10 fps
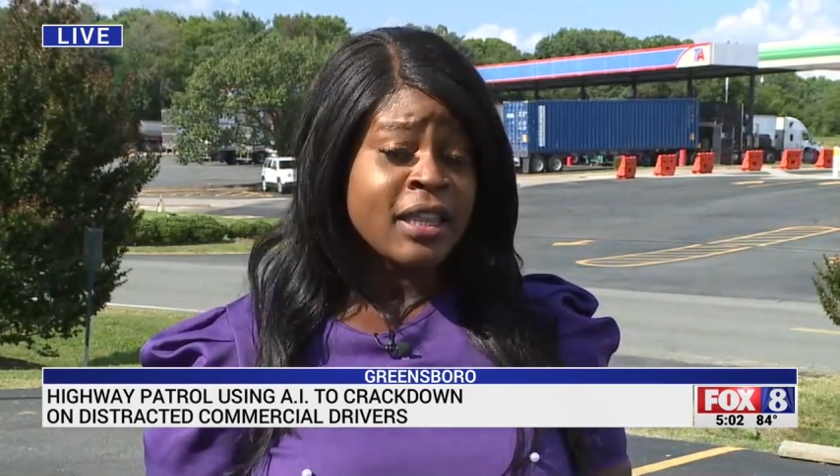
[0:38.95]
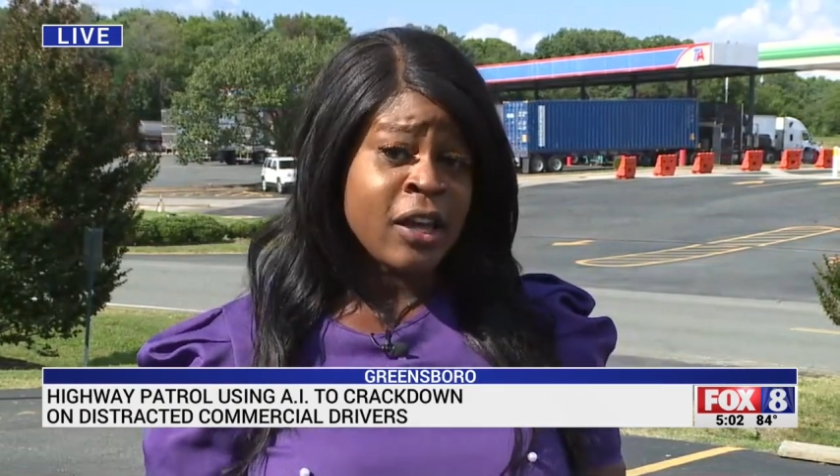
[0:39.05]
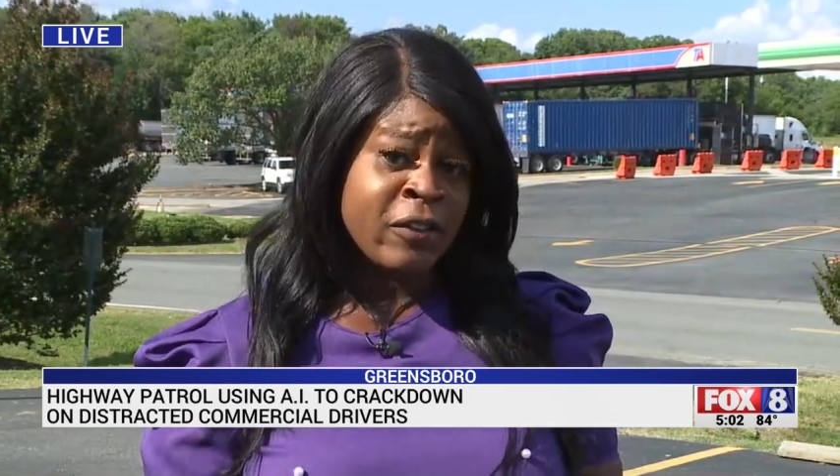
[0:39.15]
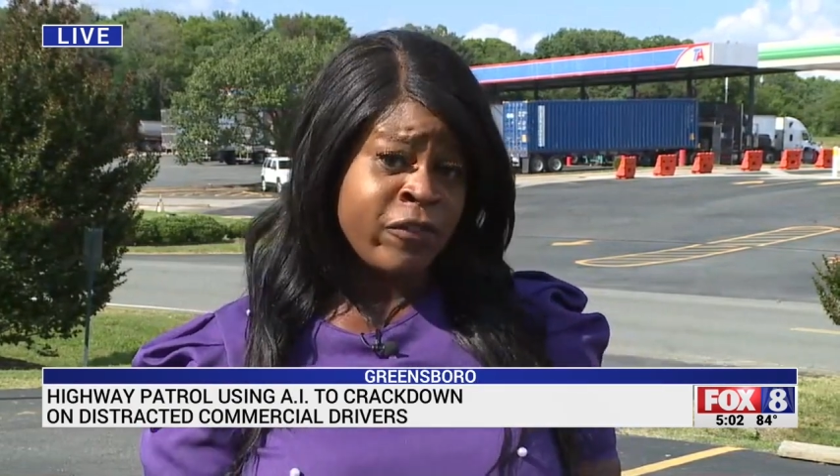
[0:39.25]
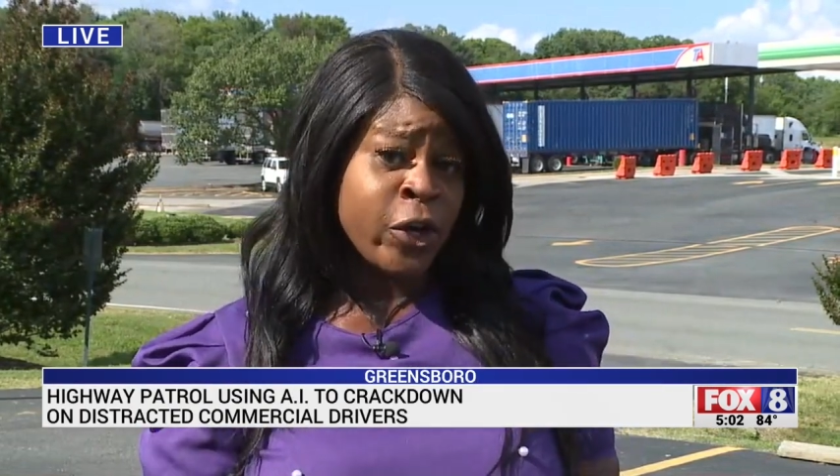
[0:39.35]

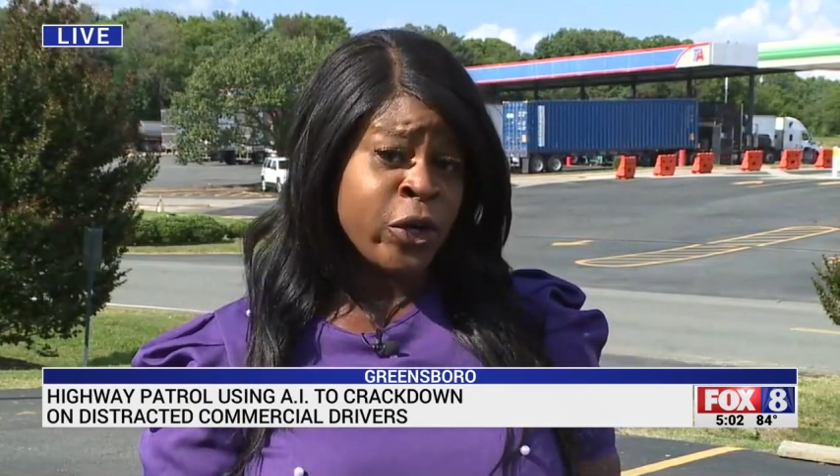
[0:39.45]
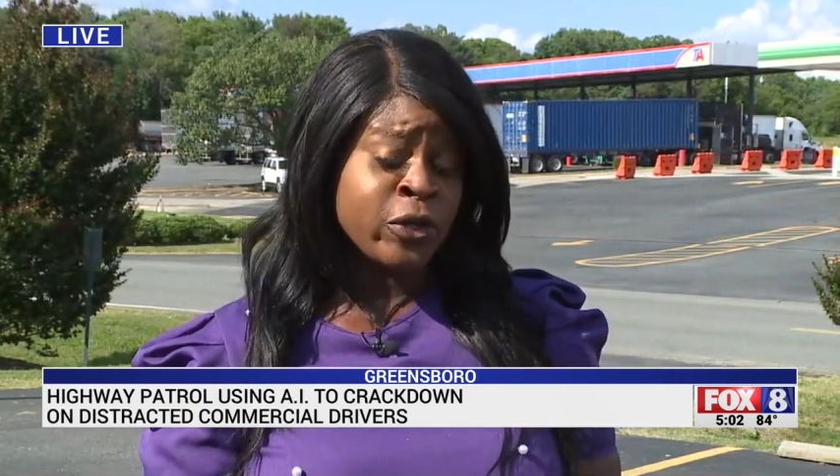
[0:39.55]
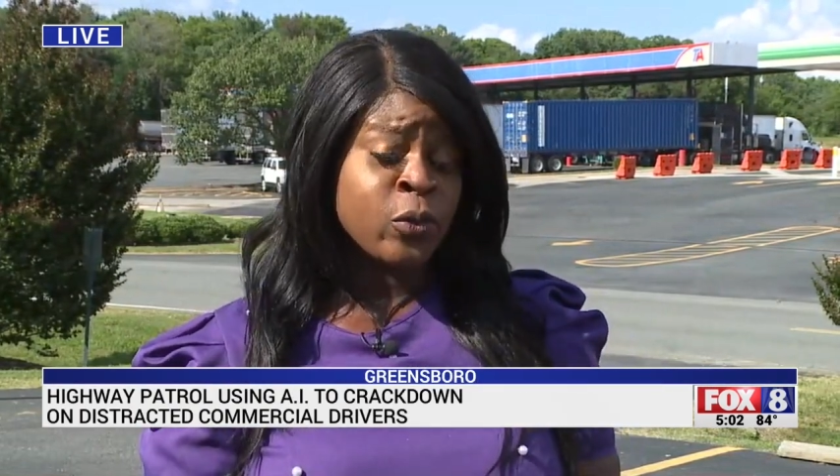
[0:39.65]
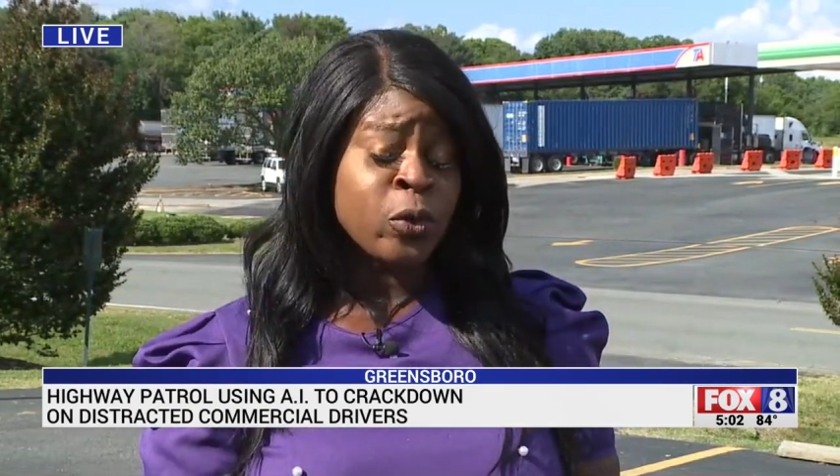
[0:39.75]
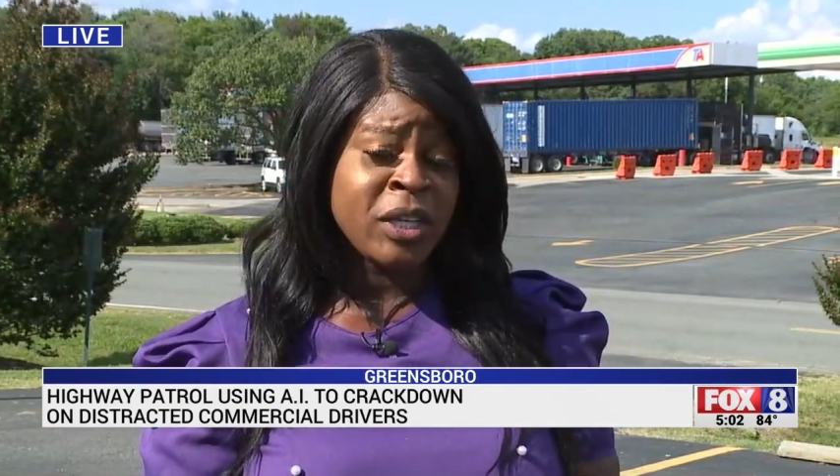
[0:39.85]
The
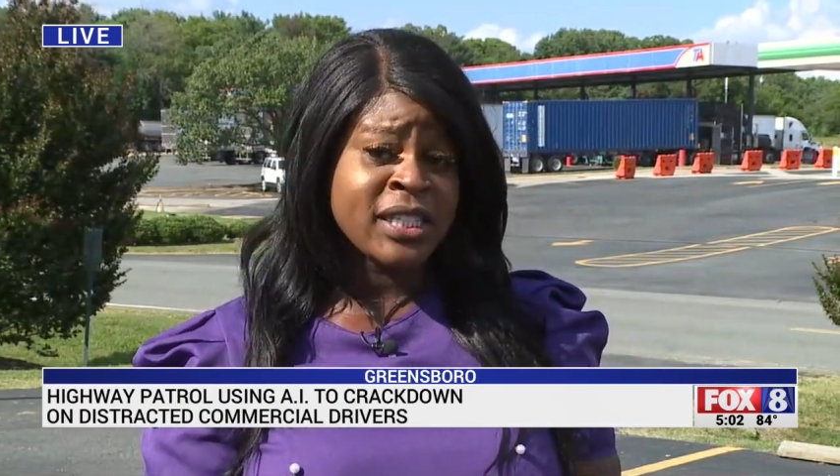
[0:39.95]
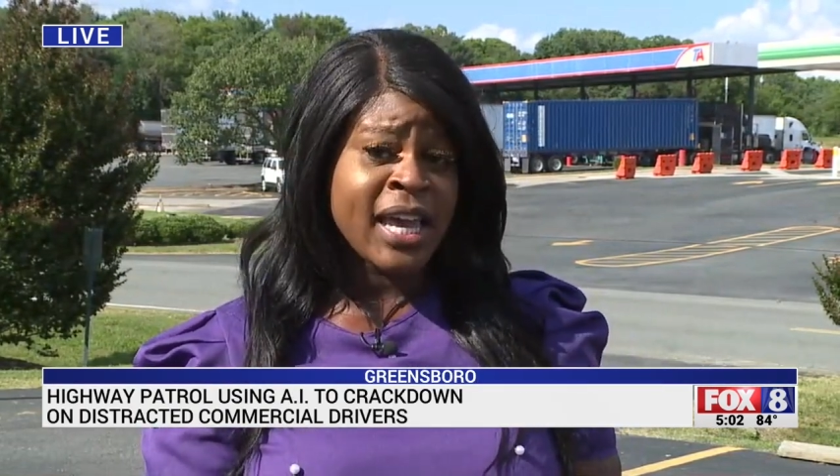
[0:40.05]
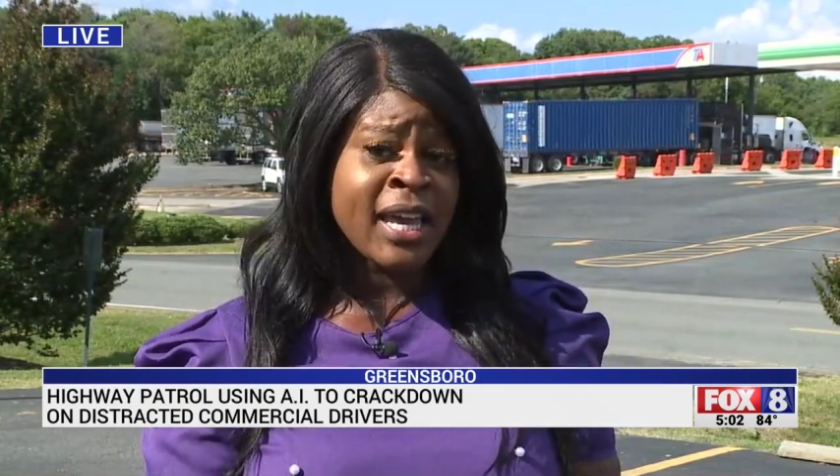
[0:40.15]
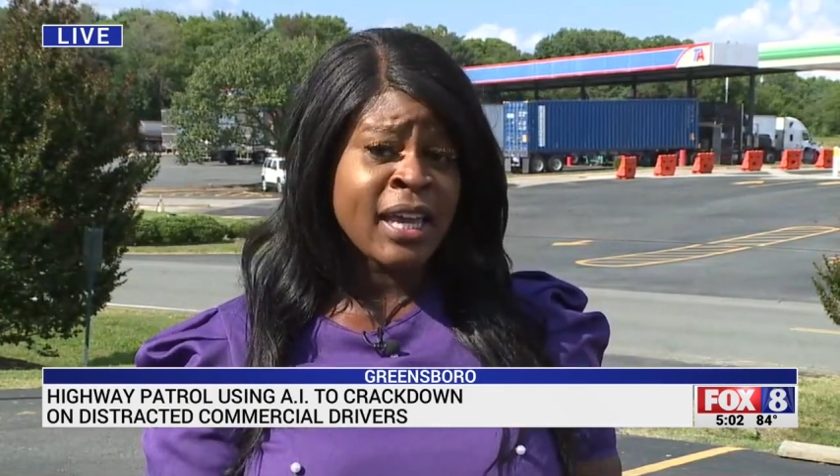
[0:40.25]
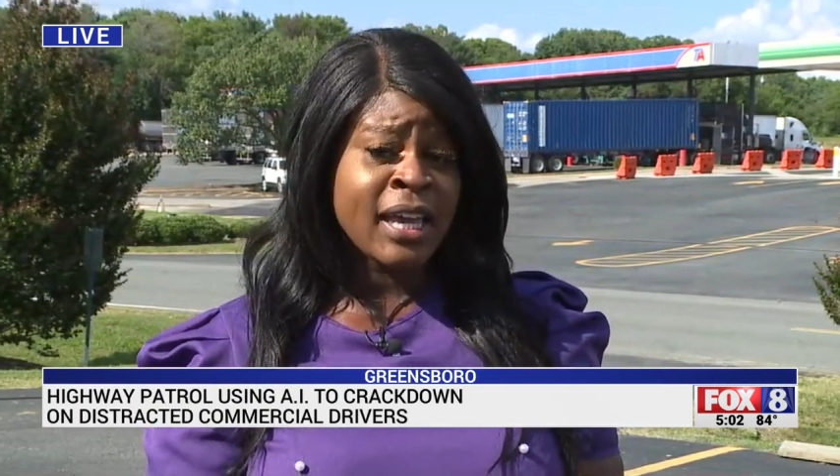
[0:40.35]
photo will be
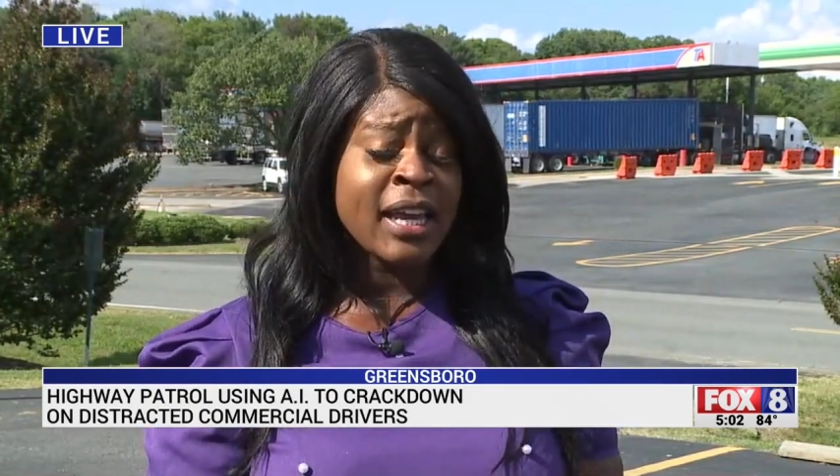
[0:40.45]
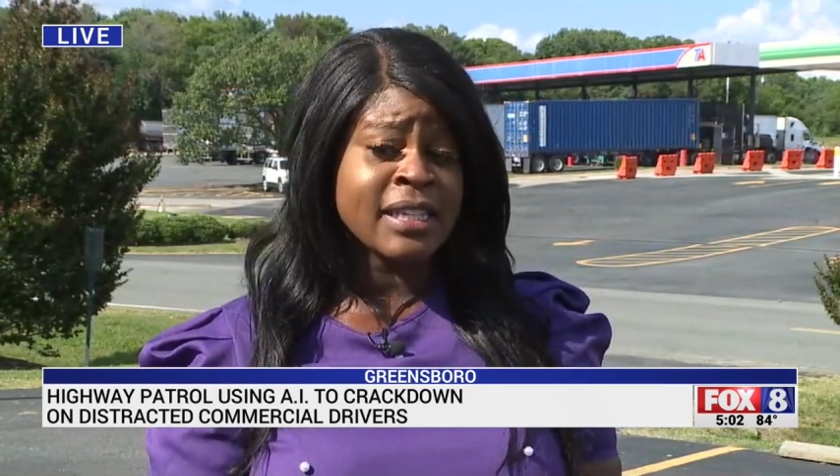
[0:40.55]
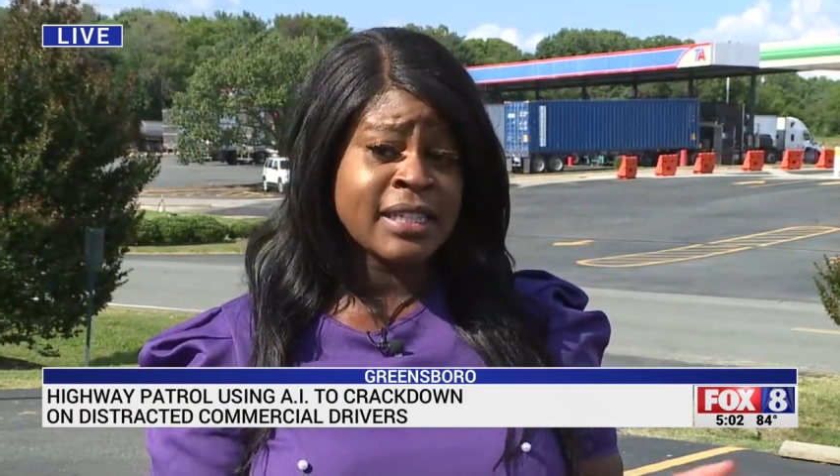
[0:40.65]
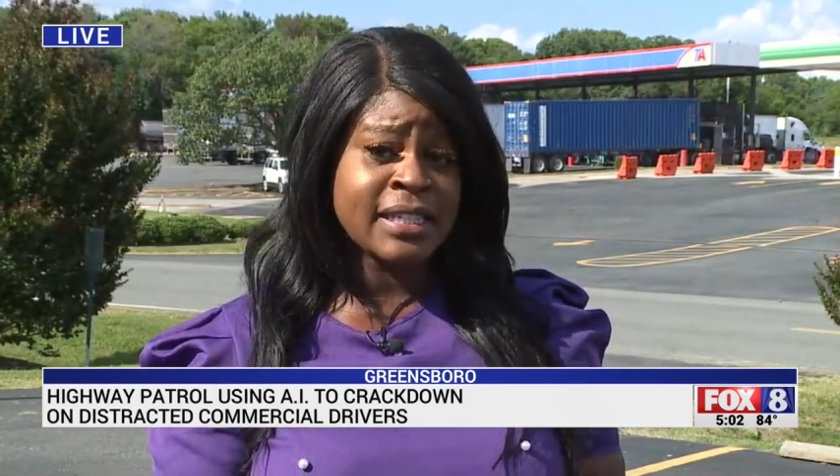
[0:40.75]
taken and